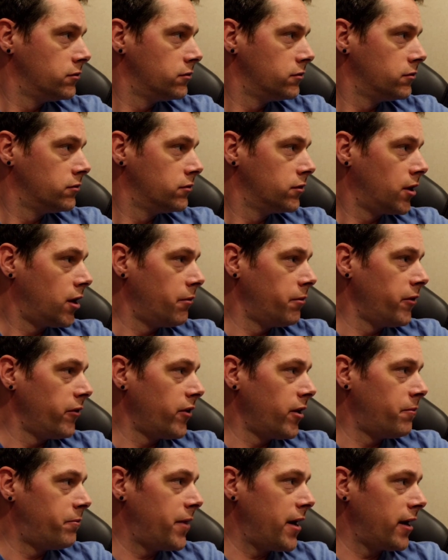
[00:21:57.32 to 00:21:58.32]
I'll be
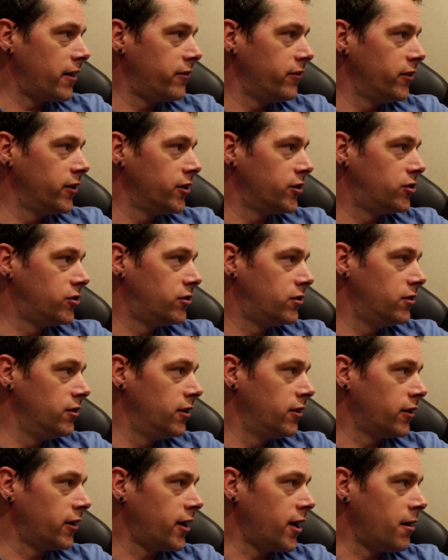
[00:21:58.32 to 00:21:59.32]
right back in
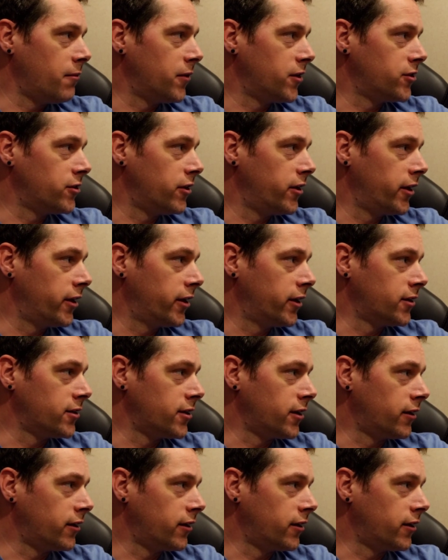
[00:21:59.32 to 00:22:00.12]
the comments here. Hang on a second,